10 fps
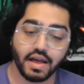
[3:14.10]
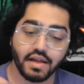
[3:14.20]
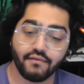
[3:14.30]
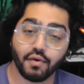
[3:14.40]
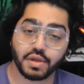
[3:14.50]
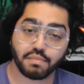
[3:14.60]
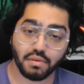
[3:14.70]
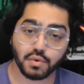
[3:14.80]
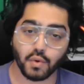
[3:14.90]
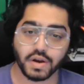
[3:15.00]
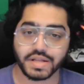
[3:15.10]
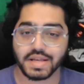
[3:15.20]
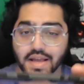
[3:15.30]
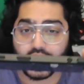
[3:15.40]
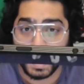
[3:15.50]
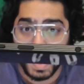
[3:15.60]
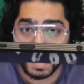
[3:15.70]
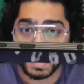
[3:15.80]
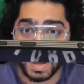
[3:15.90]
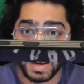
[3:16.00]
For its build quality,
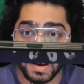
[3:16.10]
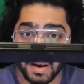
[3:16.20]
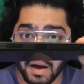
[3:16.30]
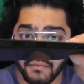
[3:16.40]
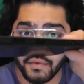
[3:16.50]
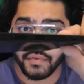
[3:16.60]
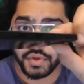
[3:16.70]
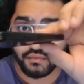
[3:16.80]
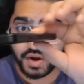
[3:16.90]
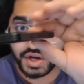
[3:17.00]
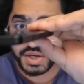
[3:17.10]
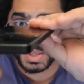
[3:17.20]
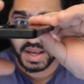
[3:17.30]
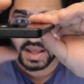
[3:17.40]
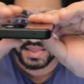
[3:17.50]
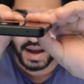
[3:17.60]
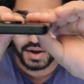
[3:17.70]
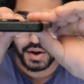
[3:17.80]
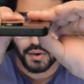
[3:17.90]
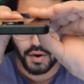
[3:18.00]
and I love the ridges that go